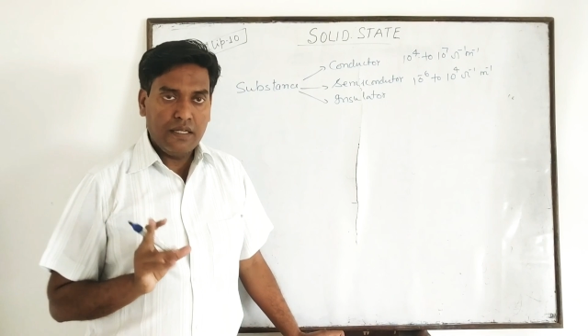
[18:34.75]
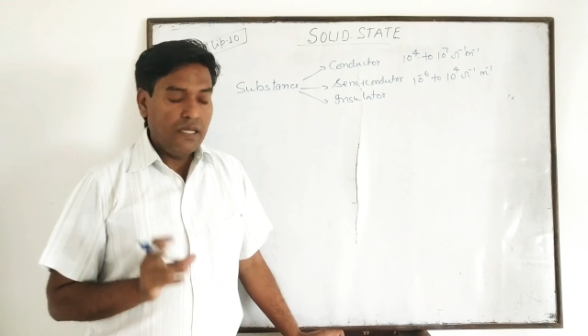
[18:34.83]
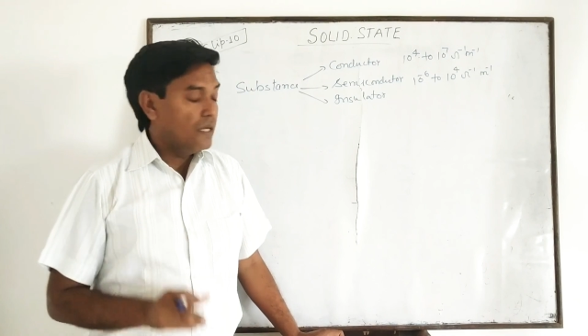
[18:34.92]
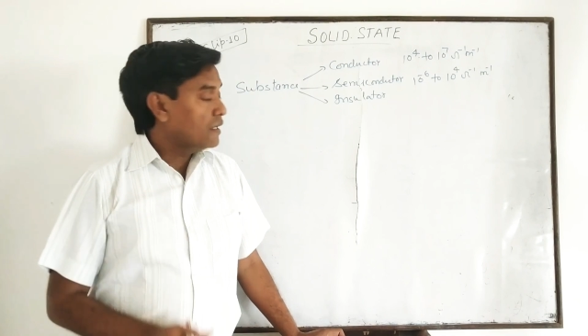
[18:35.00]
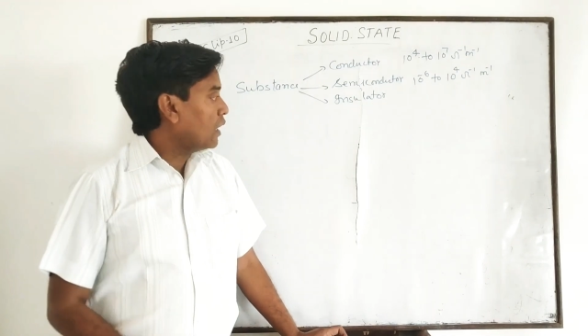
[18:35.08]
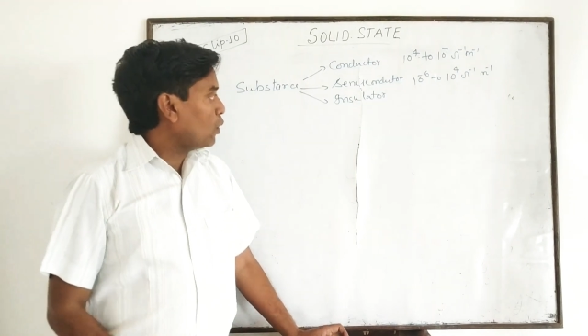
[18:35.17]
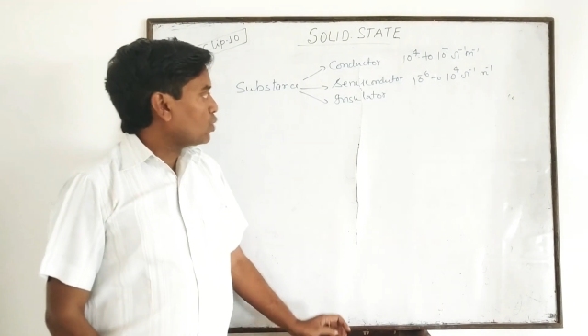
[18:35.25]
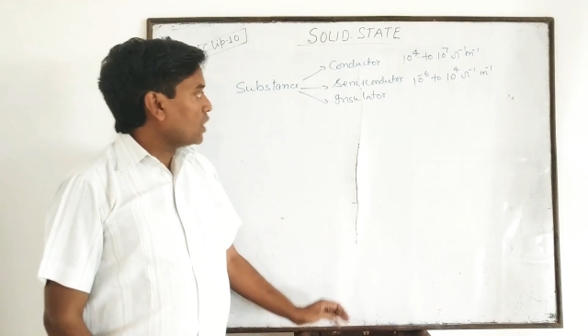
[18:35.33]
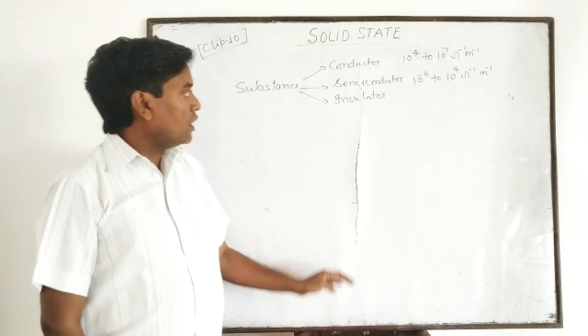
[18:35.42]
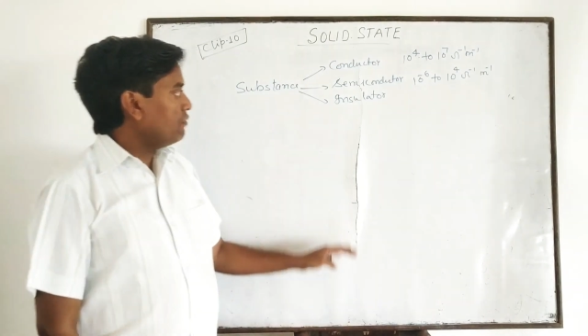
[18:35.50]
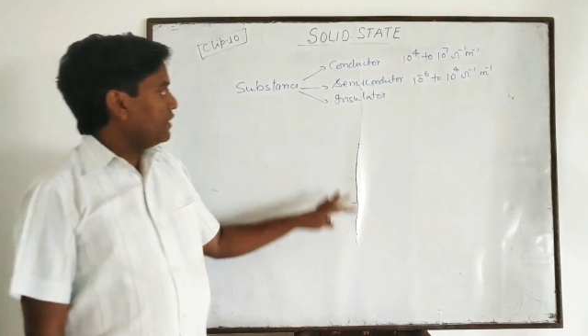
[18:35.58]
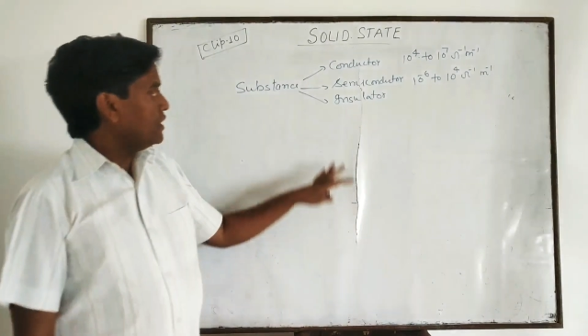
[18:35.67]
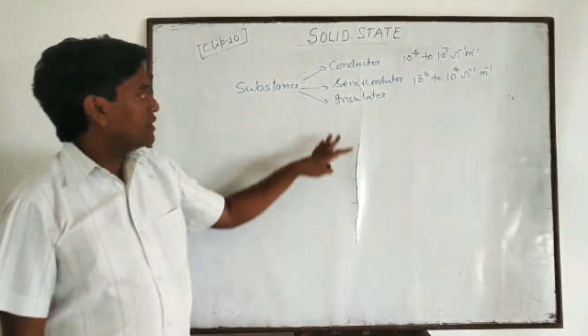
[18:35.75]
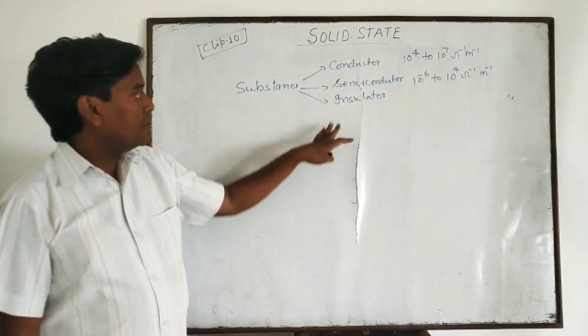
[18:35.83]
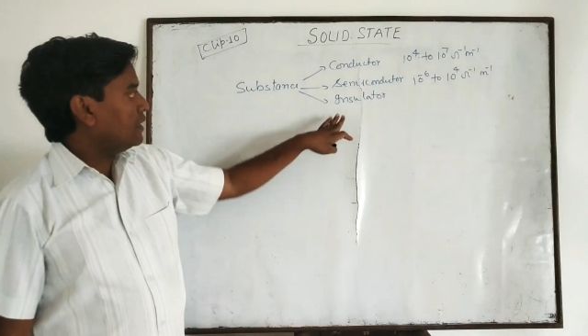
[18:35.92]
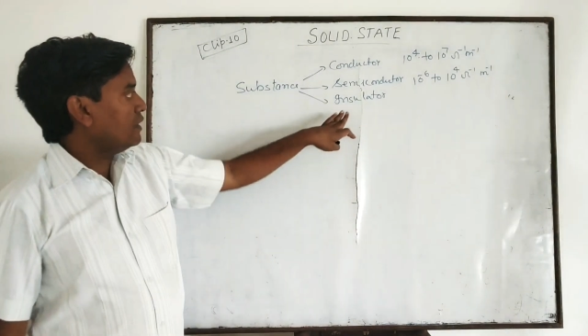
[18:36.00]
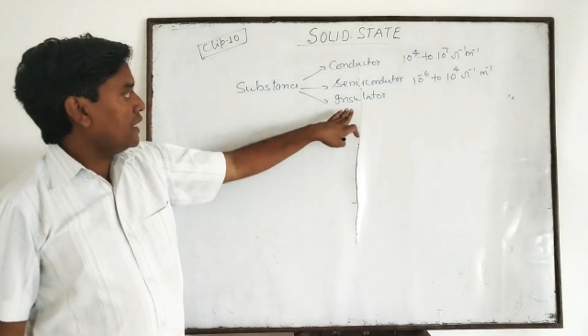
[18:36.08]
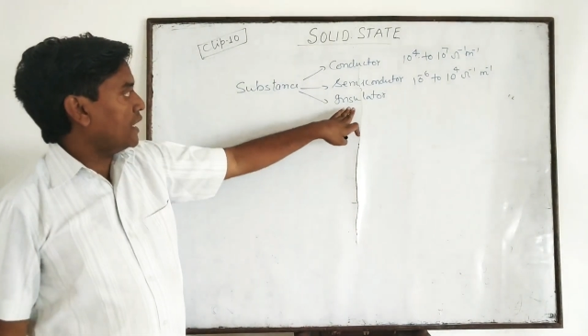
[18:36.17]
Now third one is there,
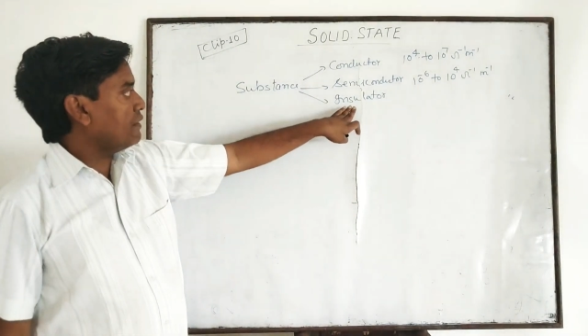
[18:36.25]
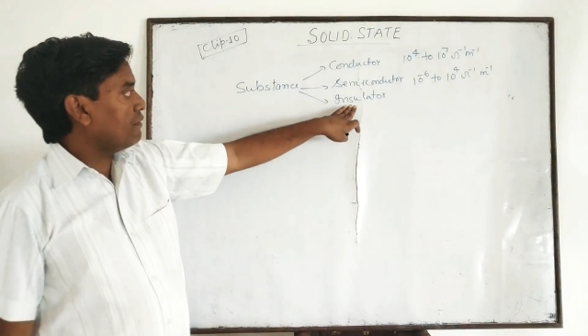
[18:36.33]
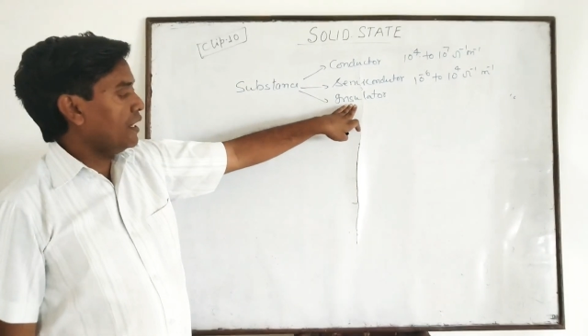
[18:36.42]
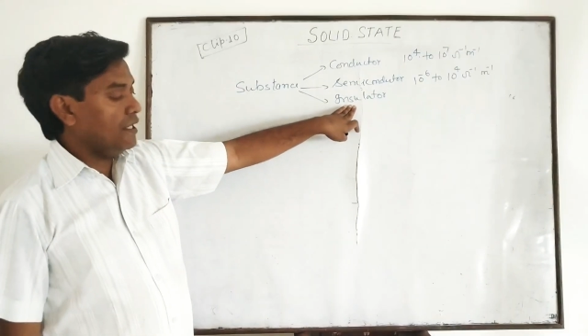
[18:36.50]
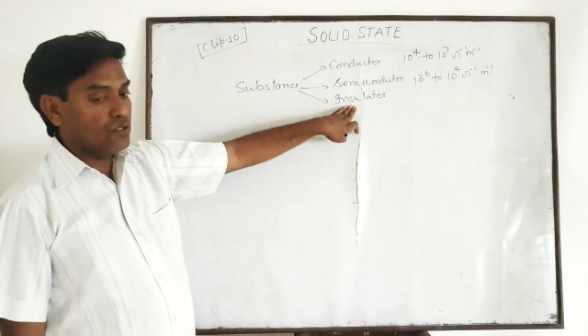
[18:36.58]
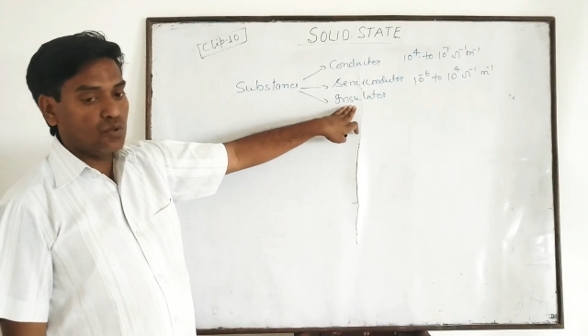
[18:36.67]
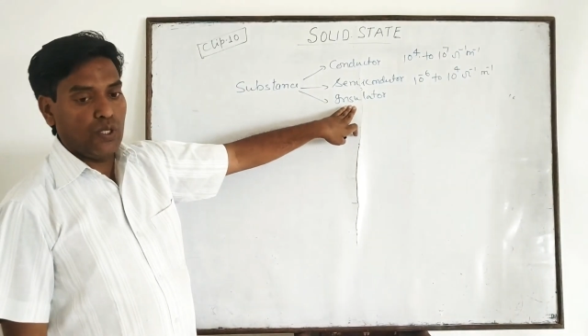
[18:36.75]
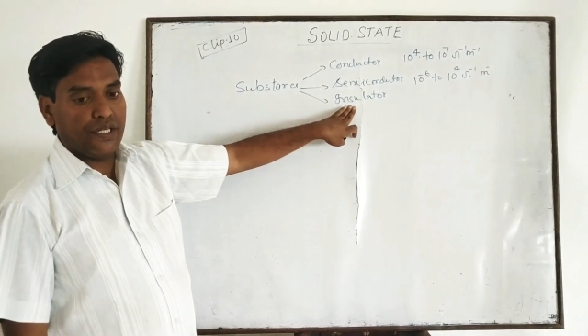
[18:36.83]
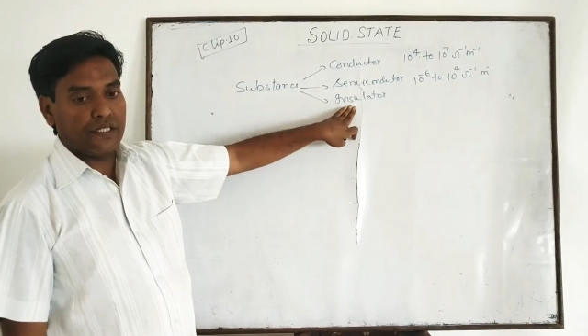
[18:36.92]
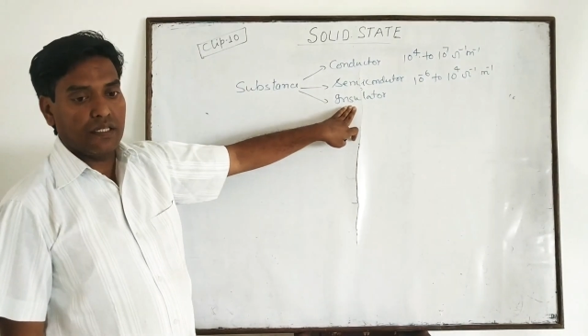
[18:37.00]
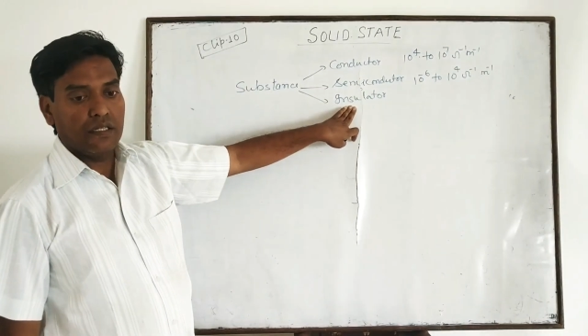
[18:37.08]
that is the insulator.